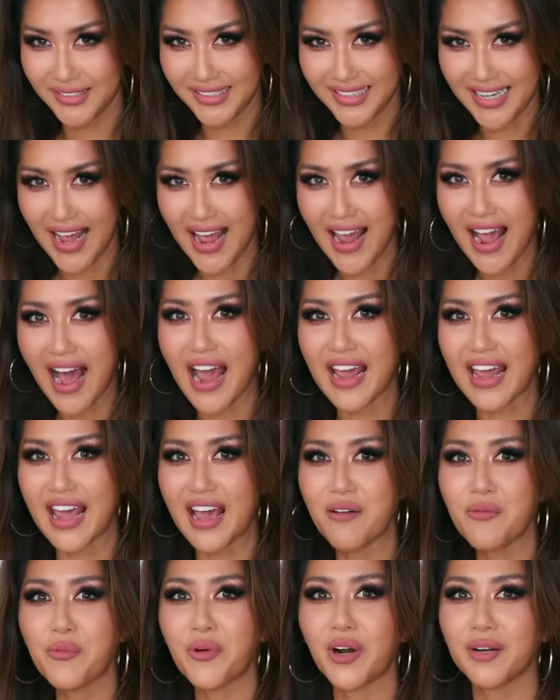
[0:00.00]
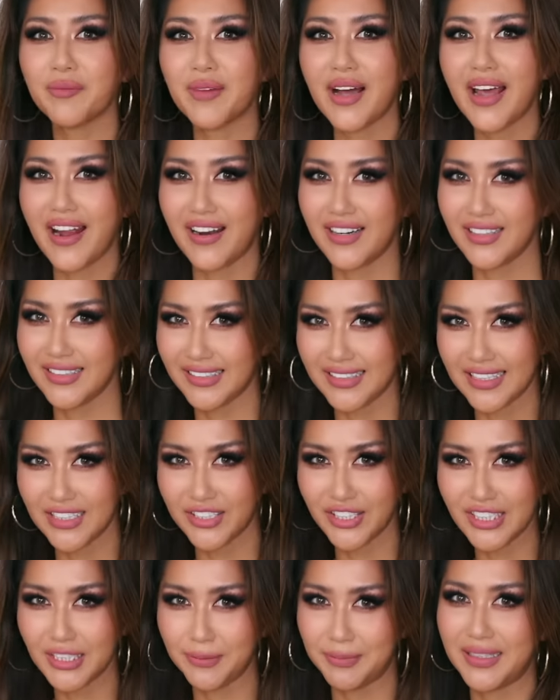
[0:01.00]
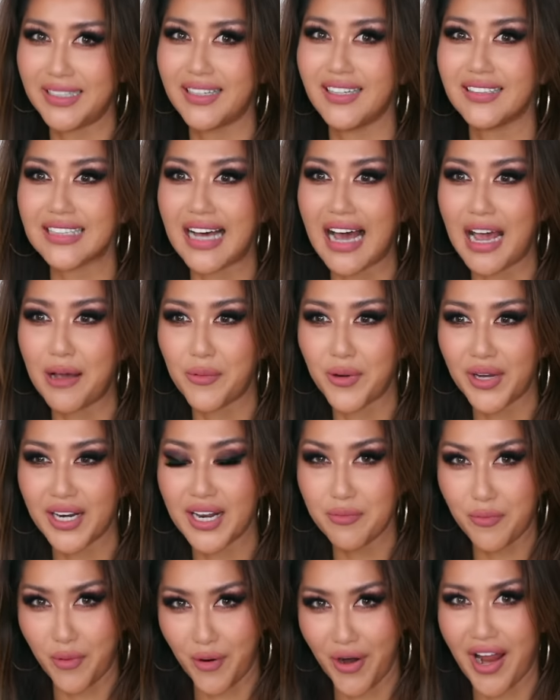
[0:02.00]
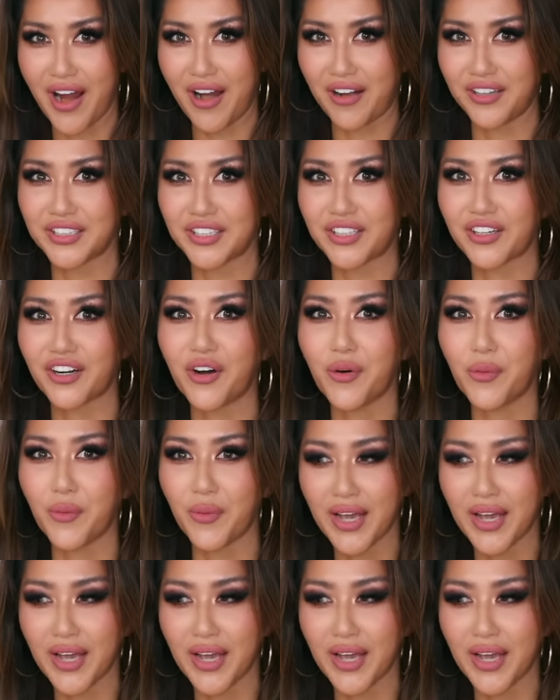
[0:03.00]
today I am wearing my hair extensions because I wanted more hair to curl